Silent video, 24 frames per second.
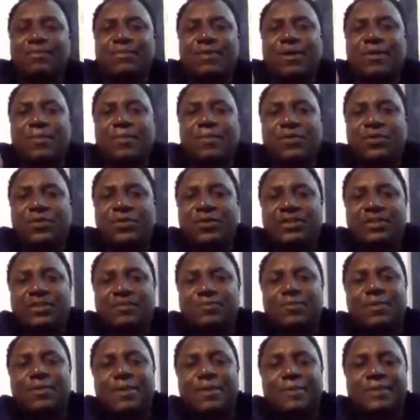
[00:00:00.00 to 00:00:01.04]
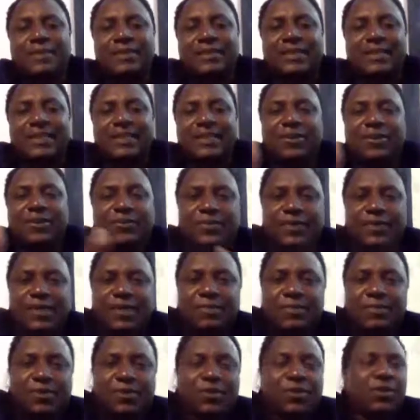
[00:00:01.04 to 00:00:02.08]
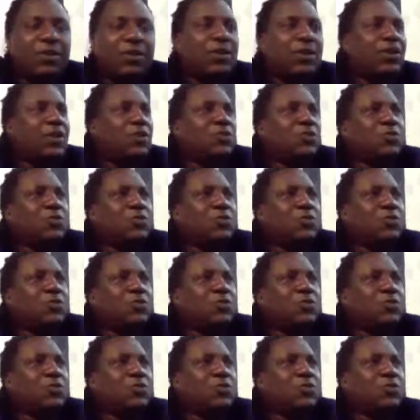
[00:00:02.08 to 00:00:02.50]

in my opinion, is probably the king of them all.